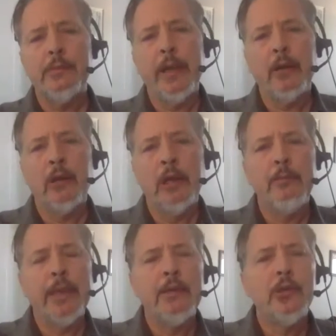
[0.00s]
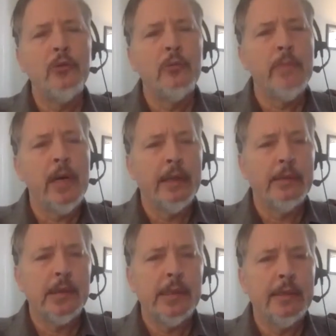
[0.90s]
barely been 2
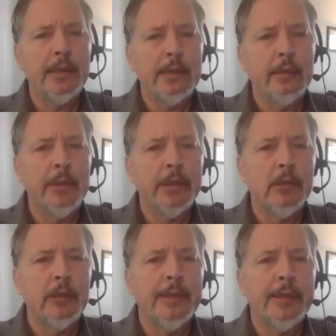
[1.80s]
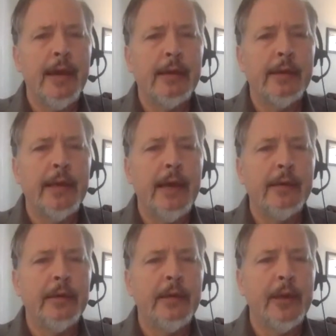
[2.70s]
months since the missile attack at
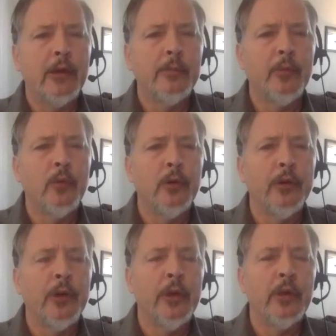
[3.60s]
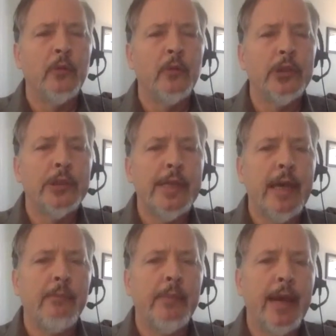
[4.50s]
Aden Airport, which
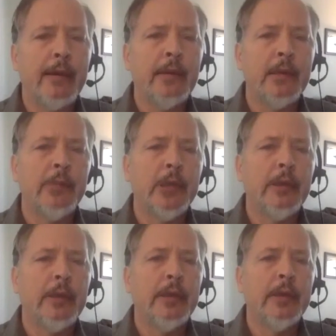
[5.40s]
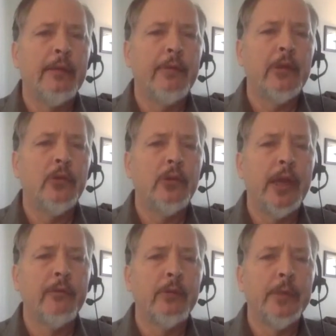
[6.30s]
set back the ability of the new
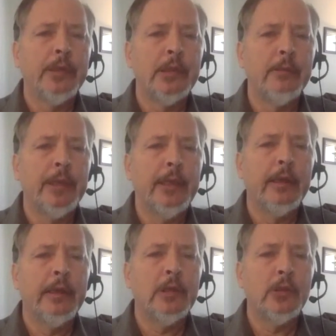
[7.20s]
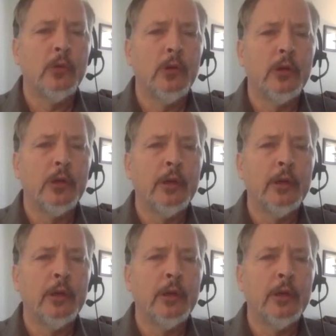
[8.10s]
government to begin its work.